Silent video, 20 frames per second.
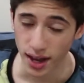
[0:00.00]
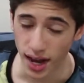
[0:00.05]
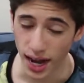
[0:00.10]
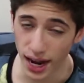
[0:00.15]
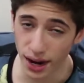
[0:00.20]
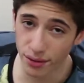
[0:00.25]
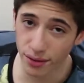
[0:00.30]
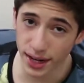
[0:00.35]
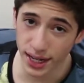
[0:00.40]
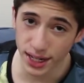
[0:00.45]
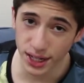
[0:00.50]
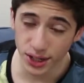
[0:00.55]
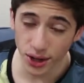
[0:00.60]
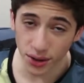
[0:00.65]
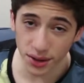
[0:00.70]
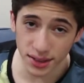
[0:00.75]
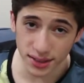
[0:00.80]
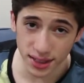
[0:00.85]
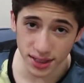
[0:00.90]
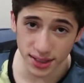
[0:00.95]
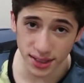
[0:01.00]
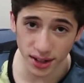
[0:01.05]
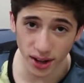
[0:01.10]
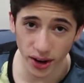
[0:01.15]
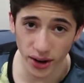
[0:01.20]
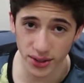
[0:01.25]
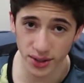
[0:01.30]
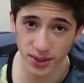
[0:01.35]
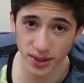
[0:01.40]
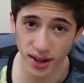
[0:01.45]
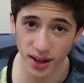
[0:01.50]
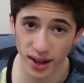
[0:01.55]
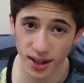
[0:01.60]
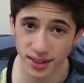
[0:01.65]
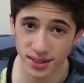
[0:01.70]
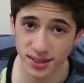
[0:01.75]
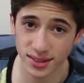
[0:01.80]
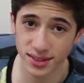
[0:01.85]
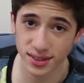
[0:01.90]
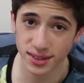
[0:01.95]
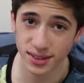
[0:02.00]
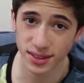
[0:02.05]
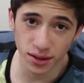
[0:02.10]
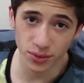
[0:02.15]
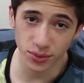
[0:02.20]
I already know this is an auto loss.